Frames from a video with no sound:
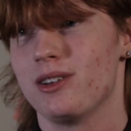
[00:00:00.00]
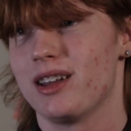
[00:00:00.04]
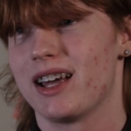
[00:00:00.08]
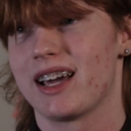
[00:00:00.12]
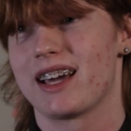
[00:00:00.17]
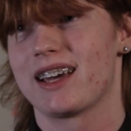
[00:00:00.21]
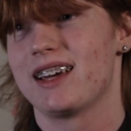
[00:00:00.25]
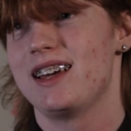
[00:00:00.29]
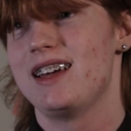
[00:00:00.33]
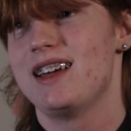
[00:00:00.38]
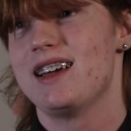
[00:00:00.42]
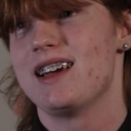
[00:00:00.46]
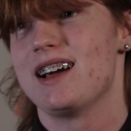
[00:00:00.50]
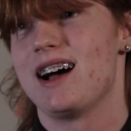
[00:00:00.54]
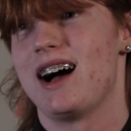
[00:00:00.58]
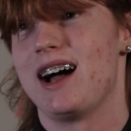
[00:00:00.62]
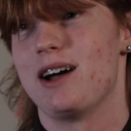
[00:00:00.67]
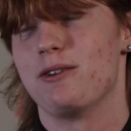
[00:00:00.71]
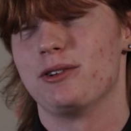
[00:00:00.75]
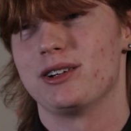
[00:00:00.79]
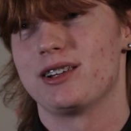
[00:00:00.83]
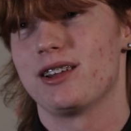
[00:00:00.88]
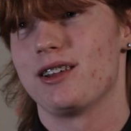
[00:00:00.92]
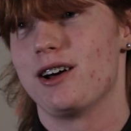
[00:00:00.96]
Like
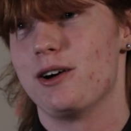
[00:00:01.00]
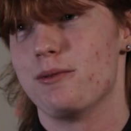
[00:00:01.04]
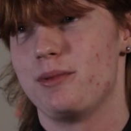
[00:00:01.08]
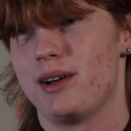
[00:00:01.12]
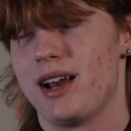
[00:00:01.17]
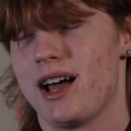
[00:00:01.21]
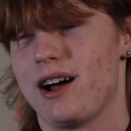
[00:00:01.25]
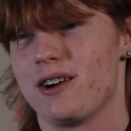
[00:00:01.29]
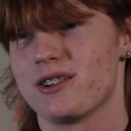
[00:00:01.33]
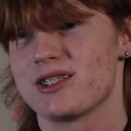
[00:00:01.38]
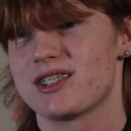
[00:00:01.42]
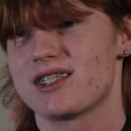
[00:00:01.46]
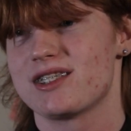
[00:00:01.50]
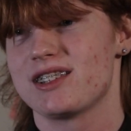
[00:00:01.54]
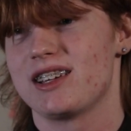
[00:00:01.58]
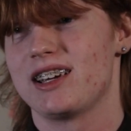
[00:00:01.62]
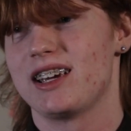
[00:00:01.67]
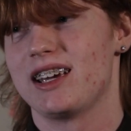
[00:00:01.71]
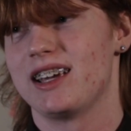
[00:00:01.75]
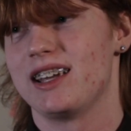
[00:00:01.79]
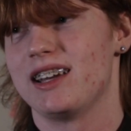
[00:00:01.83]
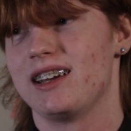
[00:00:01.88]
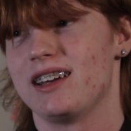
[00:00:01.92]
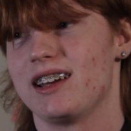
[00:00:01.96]
I went to the open house
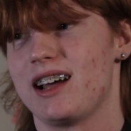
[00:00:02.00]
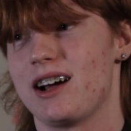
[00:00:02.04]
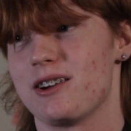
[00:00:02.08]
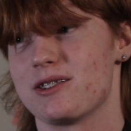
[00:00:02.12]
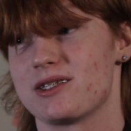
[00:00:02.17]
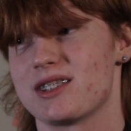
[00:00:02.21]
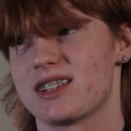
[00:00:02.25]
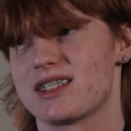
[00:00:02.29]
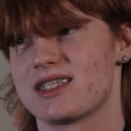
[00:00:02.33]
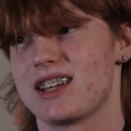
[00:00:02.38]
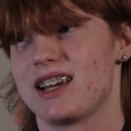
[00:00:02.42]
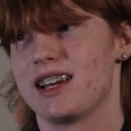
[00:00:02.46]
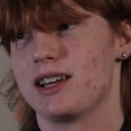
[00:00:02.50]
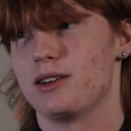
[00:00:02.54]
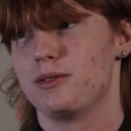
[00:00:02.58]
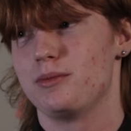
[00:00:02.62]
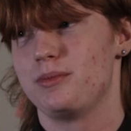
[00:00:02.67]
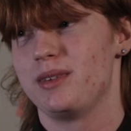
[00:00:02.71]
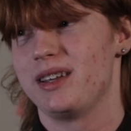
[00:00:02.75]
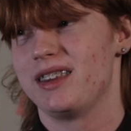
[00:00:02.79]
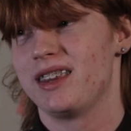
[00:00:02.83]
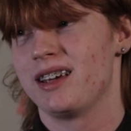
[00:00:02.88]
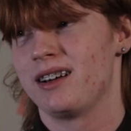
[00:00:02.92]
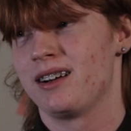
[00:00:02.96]
and I was excited to
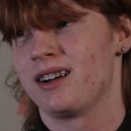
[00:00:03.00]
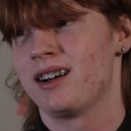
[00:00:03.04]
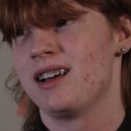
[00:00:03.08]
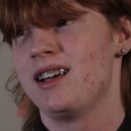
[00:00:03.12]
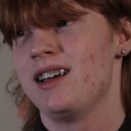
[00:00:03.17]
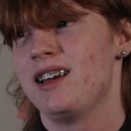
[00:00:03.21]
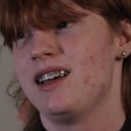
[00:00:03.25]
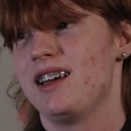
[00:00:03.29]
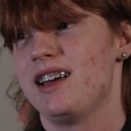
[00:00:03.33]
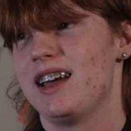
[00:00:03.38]
be there.